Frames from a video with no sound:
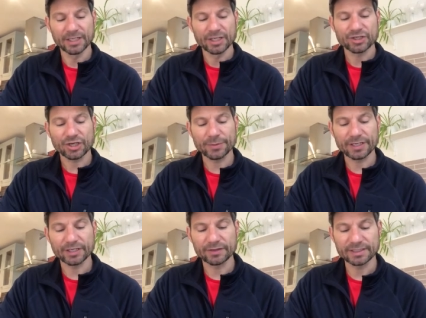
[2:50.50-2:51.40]

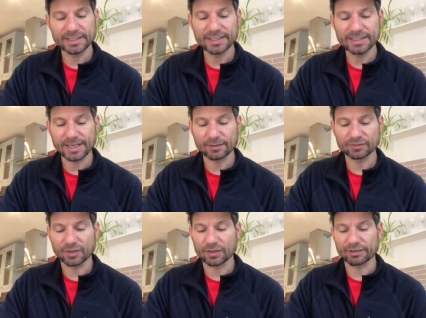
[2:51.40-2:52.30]
showing her the
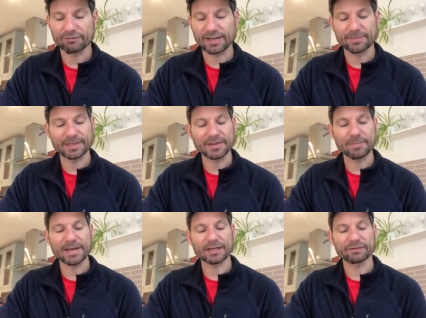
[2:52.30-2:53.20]
detailed diagram in the
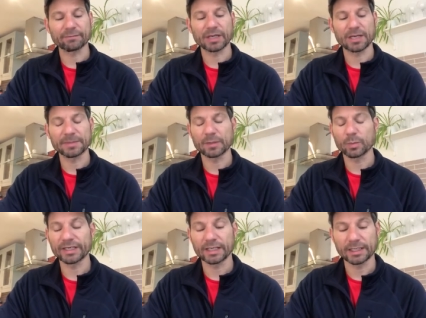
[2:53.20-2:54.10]
back of Plumbing
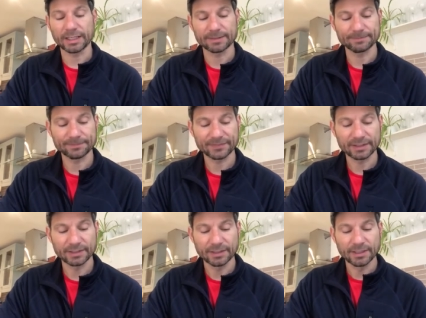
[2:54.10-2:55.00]
Weekly.
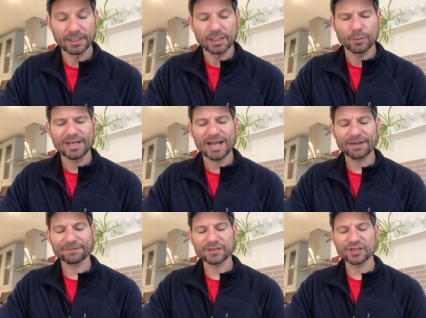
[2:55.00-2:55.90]
"We
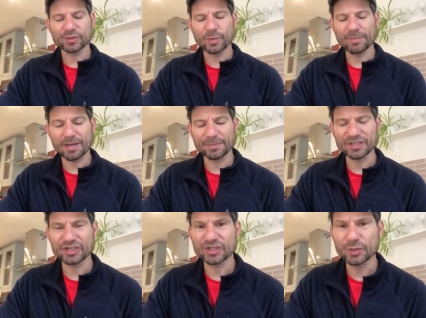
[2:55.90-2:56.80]
have to swim up a
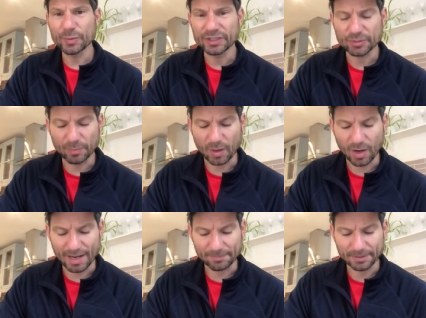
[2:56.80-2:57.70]
sewage
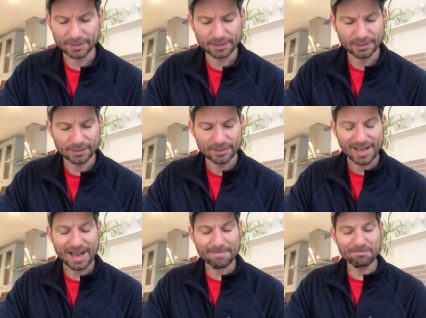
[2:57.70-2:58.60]
pipe?
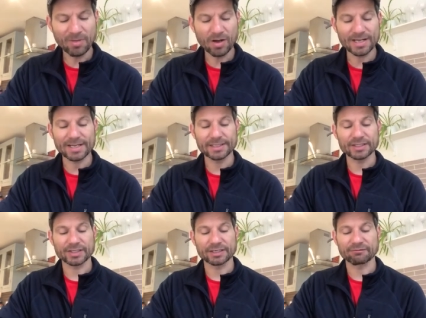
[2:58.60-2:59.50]
At my age,"
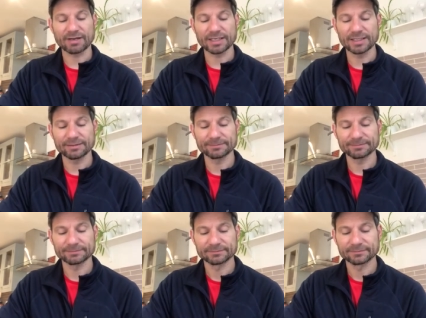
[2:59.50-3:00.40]
said Granny.
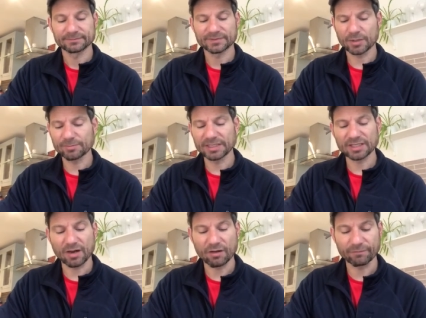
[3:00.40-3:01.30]
"Don't be
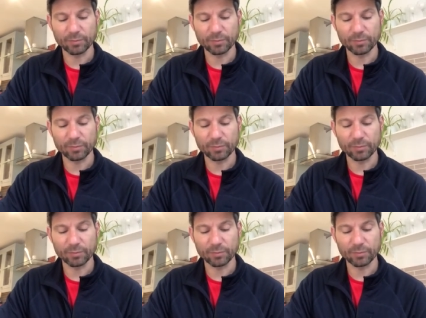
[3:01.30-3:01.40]
daft,